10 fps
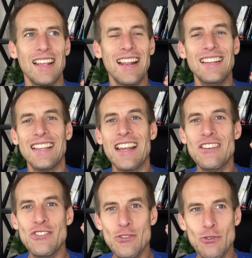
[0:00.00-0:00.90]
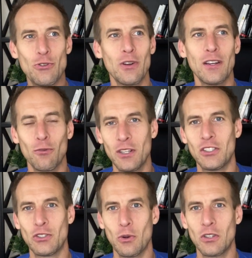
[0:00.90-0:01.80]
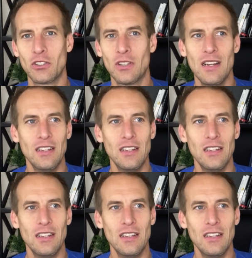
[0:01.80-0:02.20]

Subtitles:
it is a nutrient-rich source,